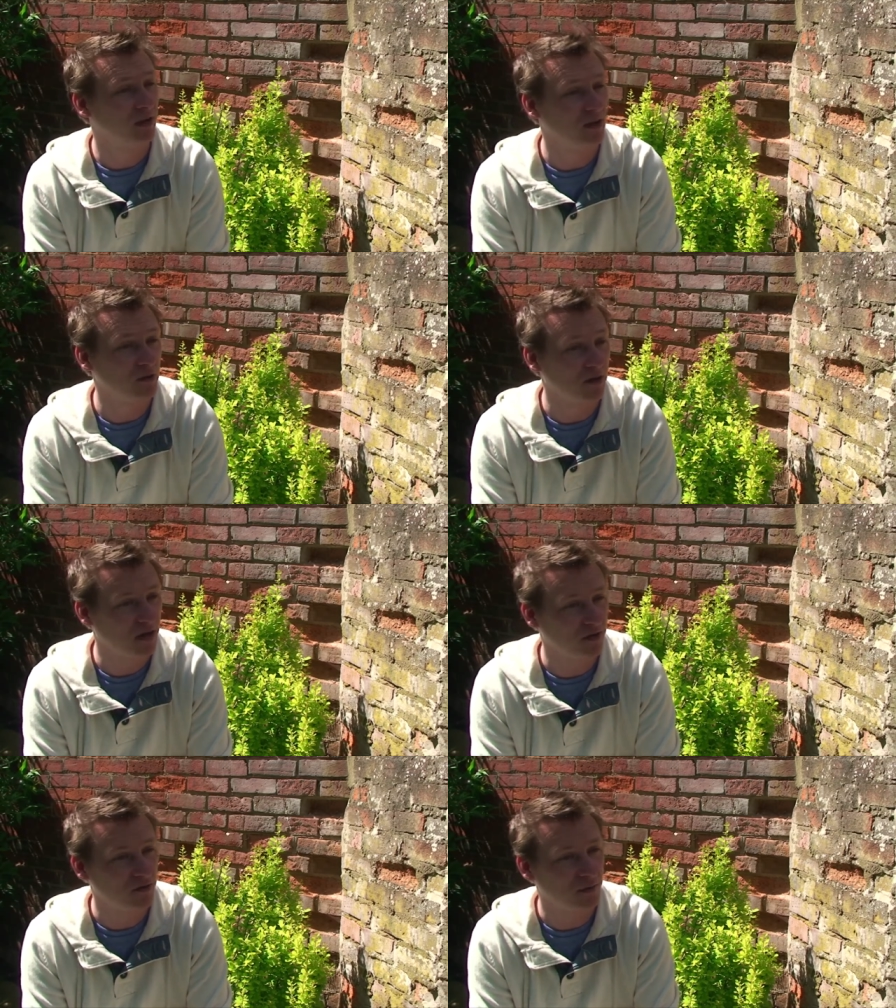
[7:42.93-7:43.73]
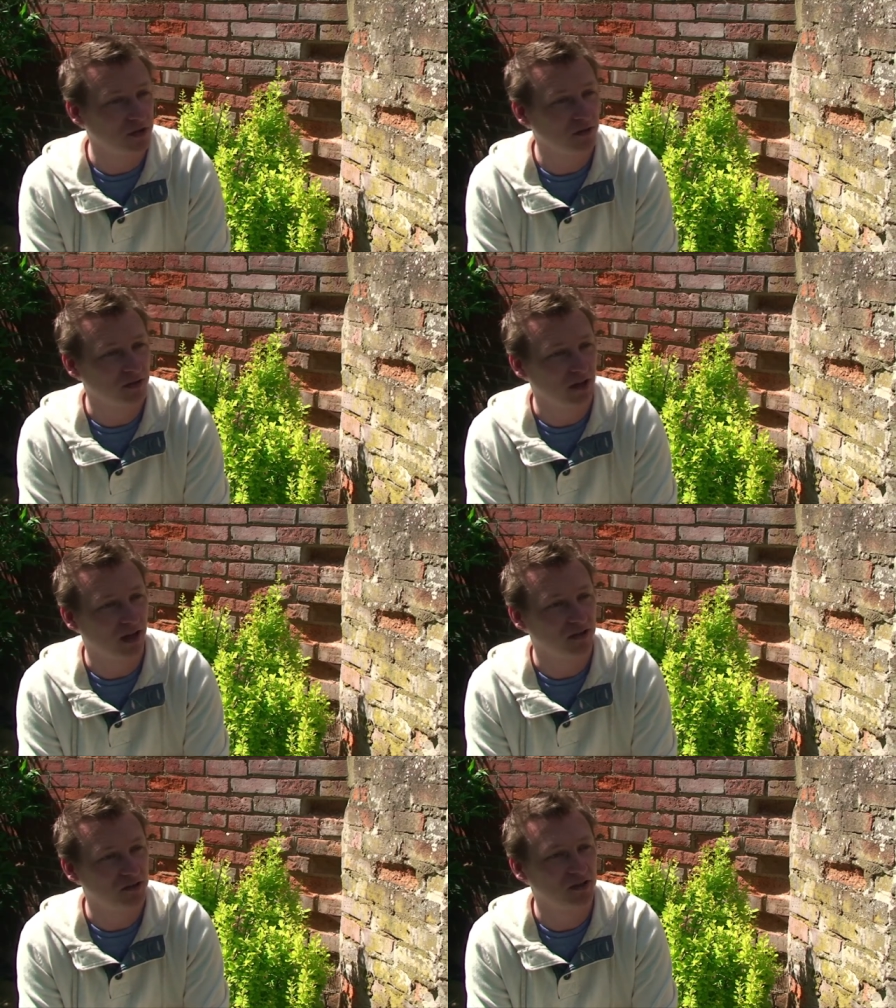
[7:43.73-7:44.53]
Are you okay with me doing
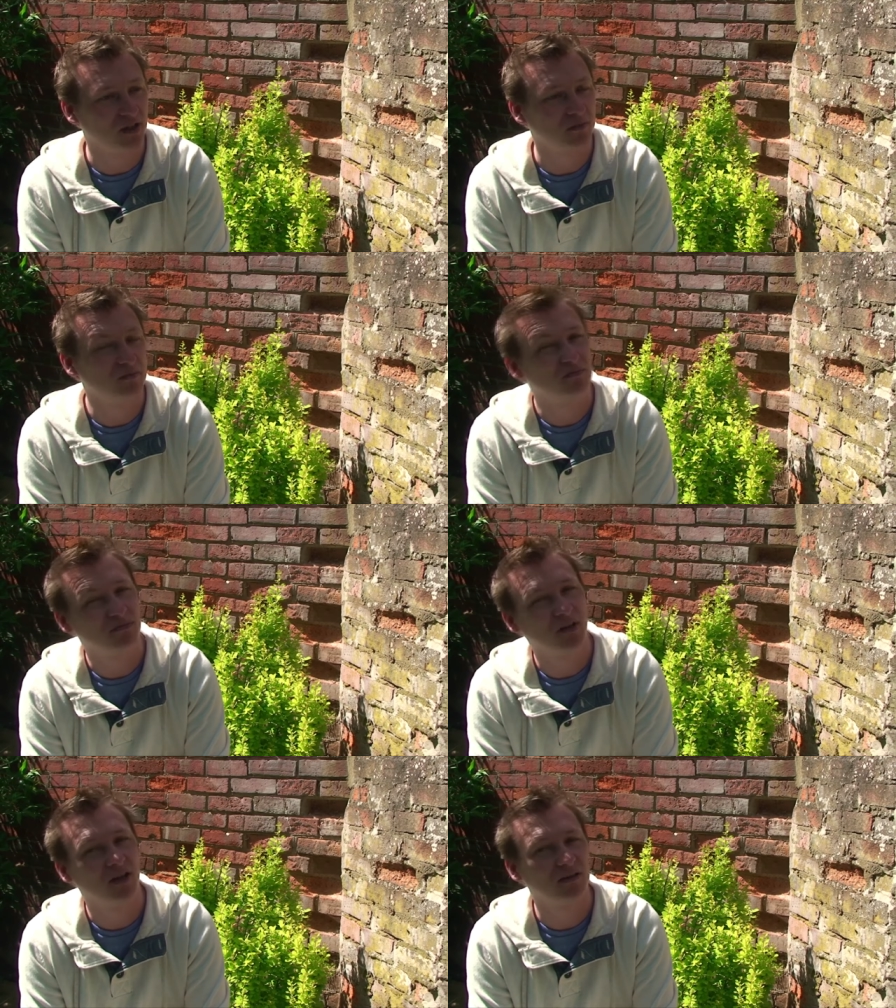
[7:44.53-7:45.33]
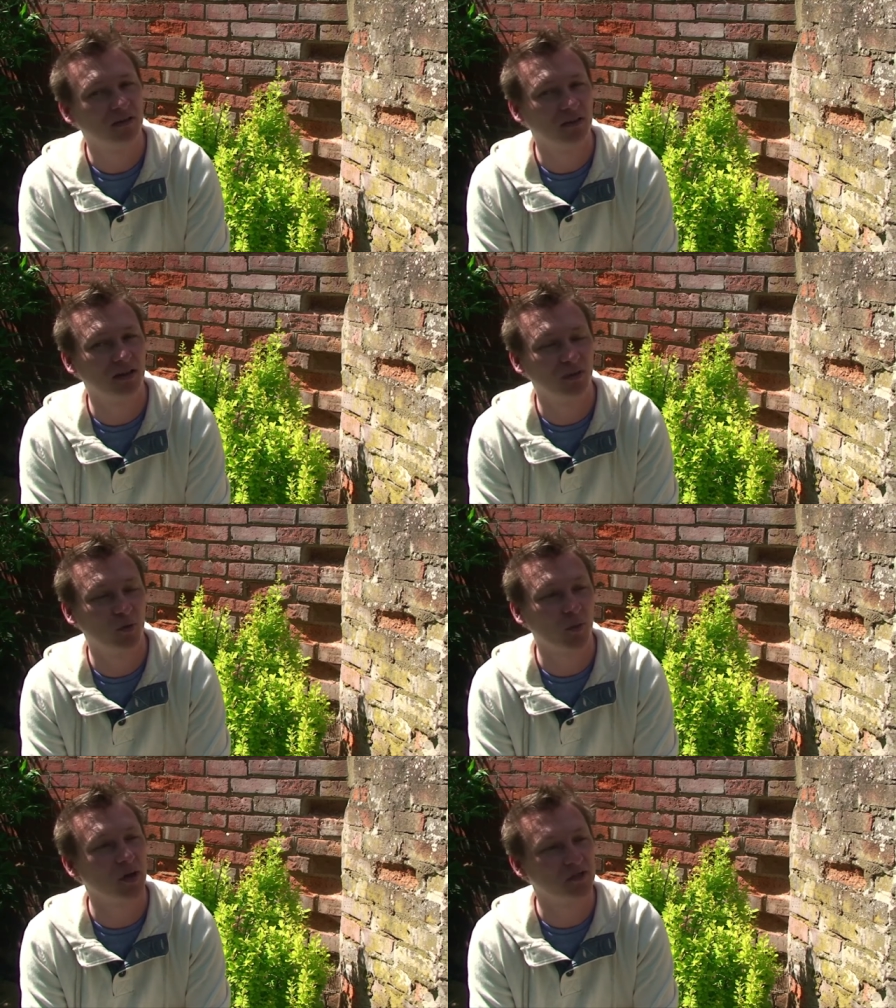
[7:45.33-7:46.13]
that? And you say, it'll
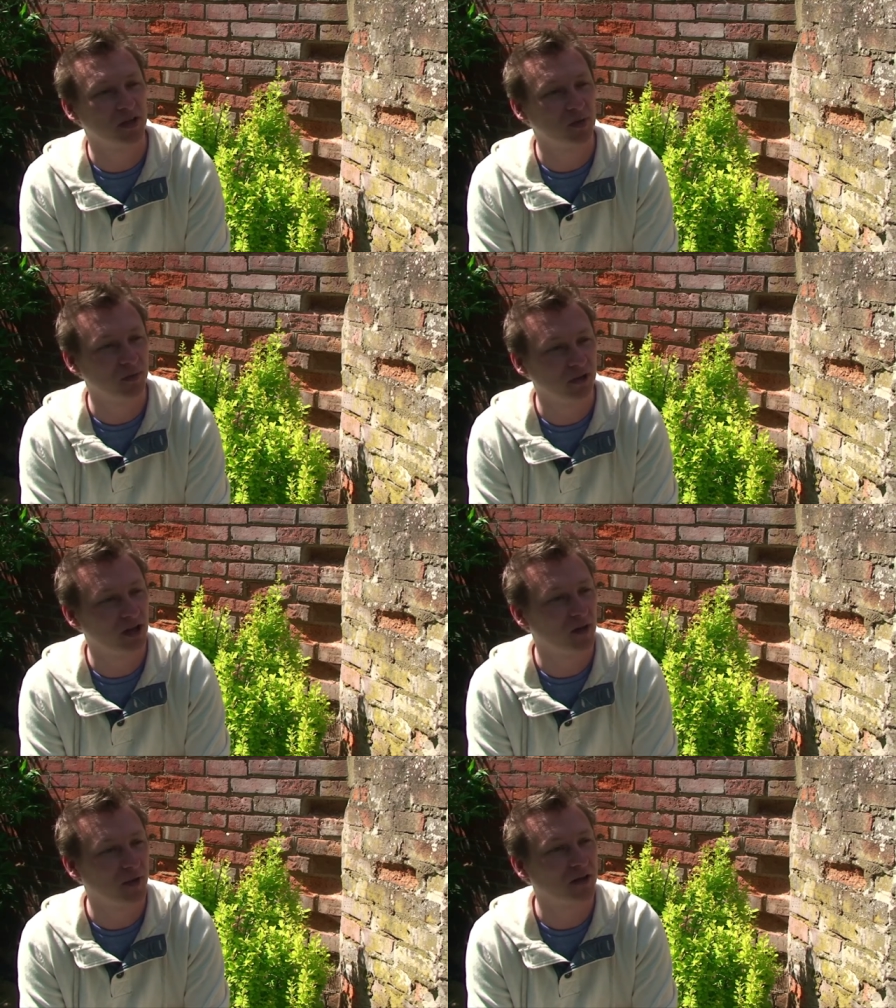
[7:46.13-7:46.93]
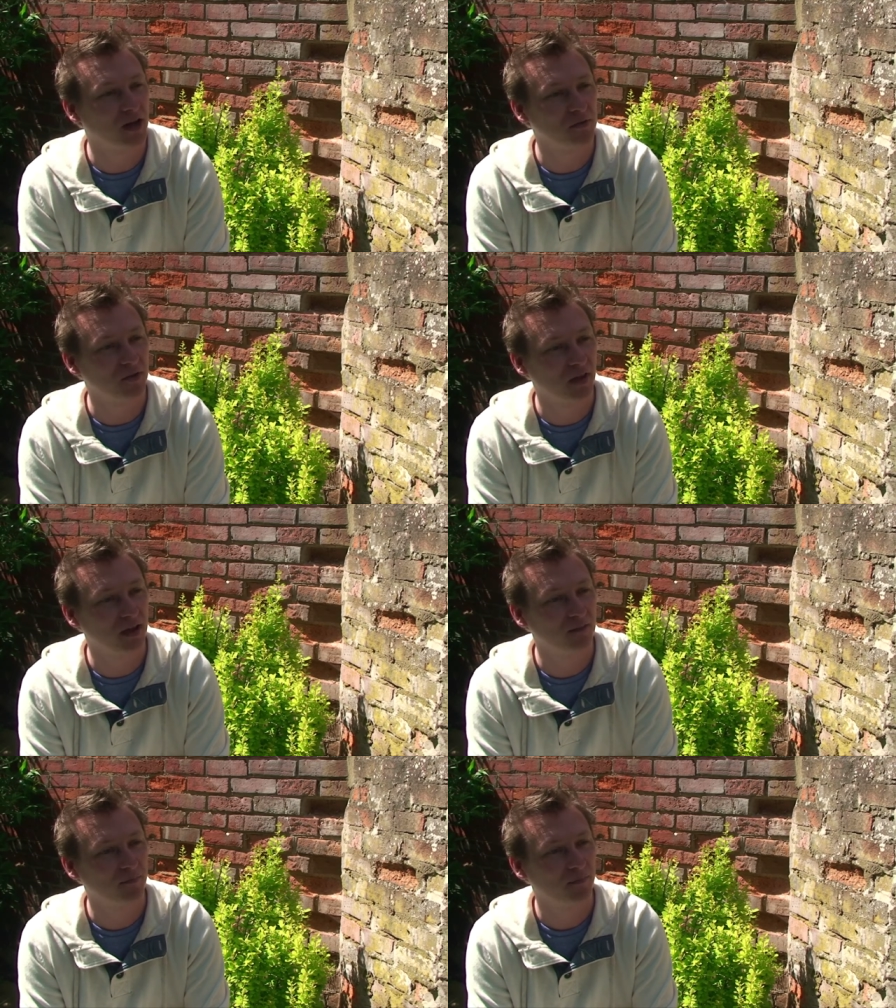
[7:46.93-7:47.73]
probably upset me, but yeah, I'm okay with
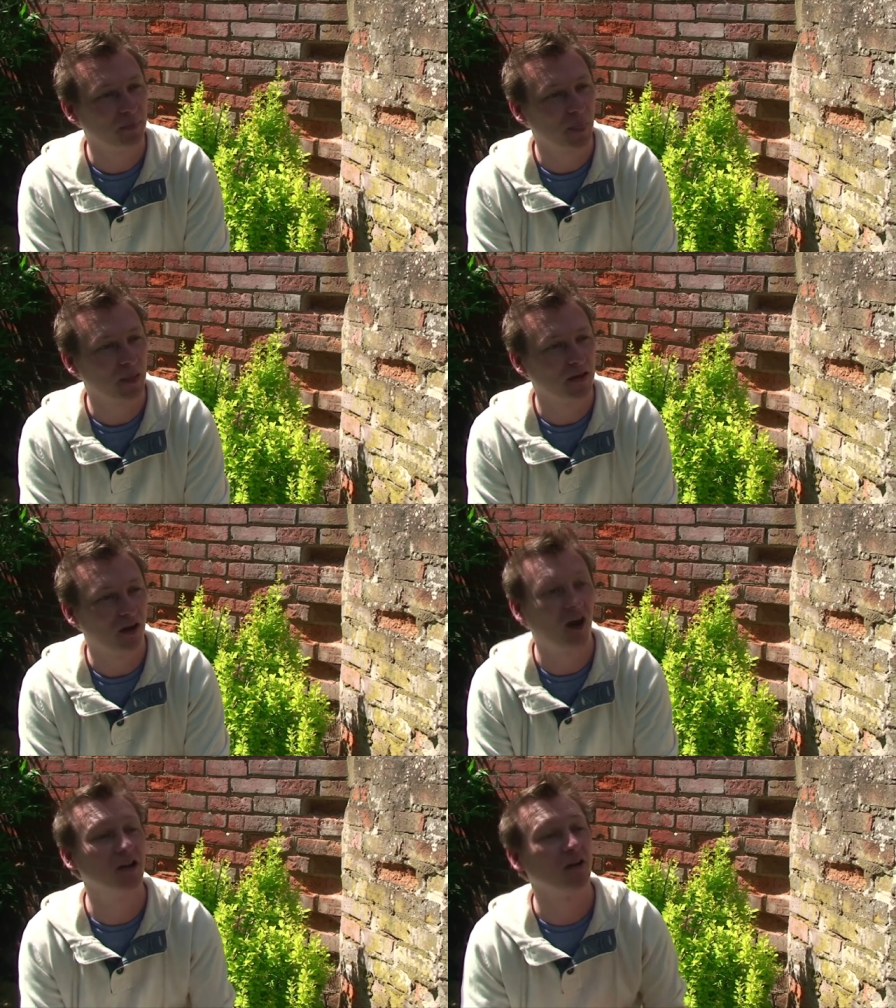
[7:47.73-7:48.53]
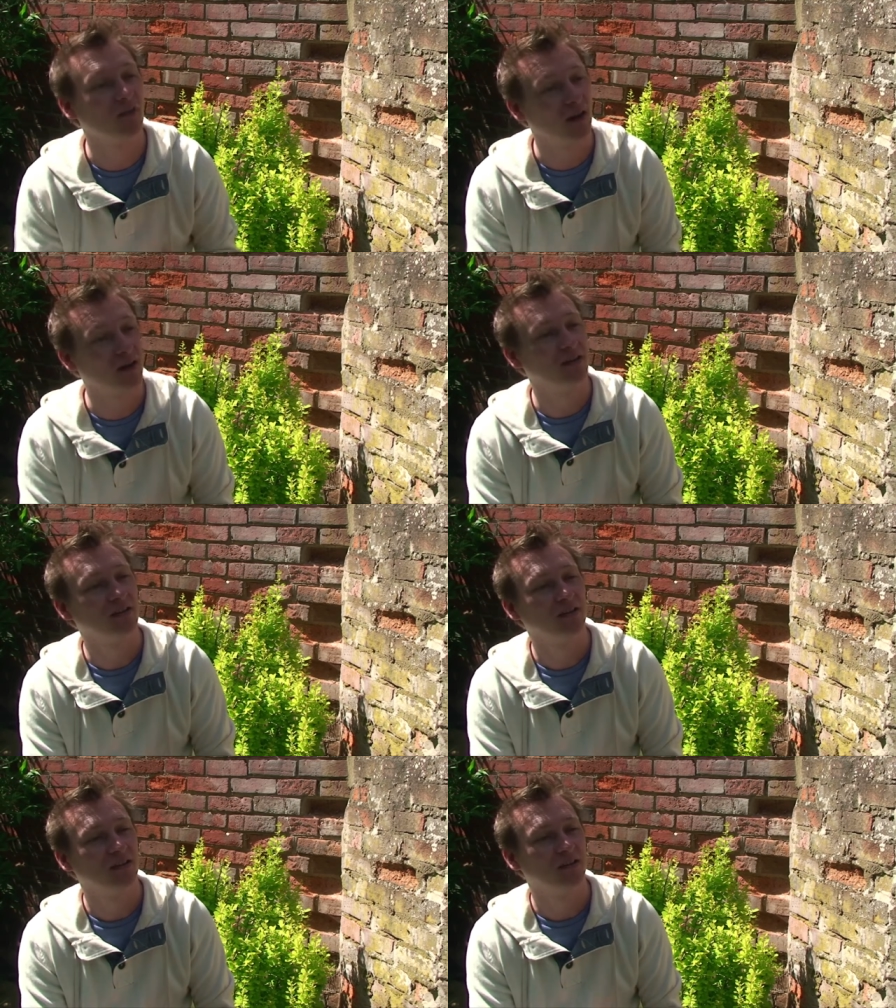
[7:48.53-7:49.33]
that. I know that,
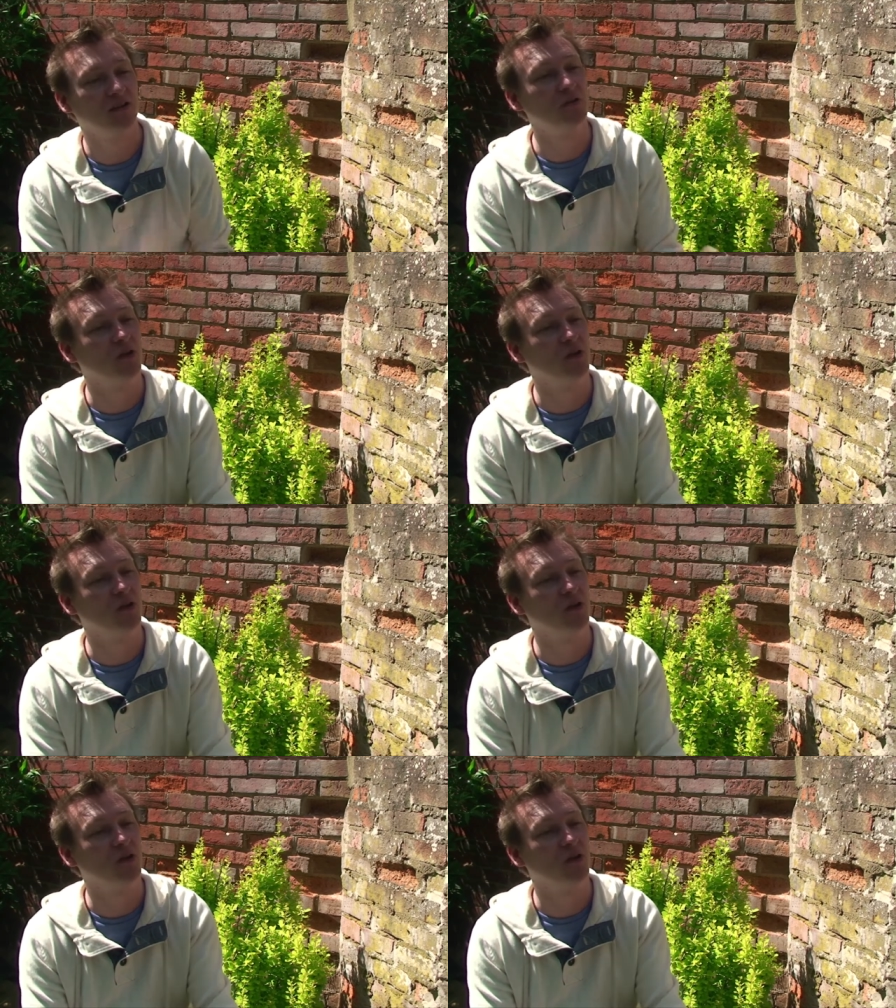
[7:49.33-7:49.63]
you